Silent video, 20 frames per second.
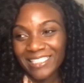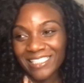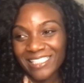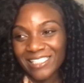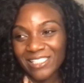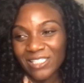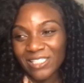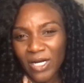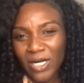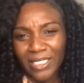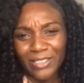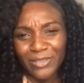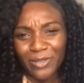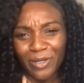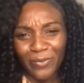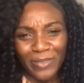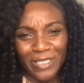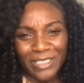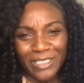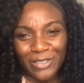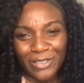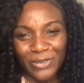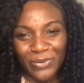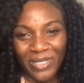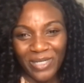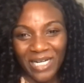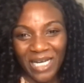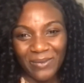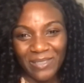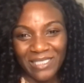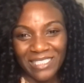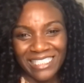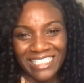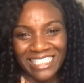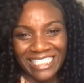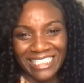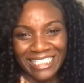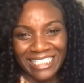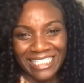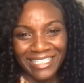started doing research when I was
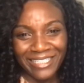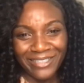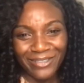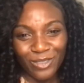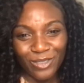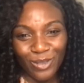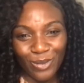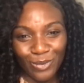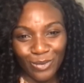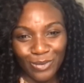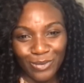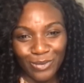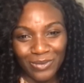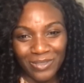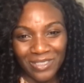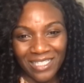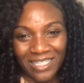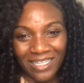16 years old.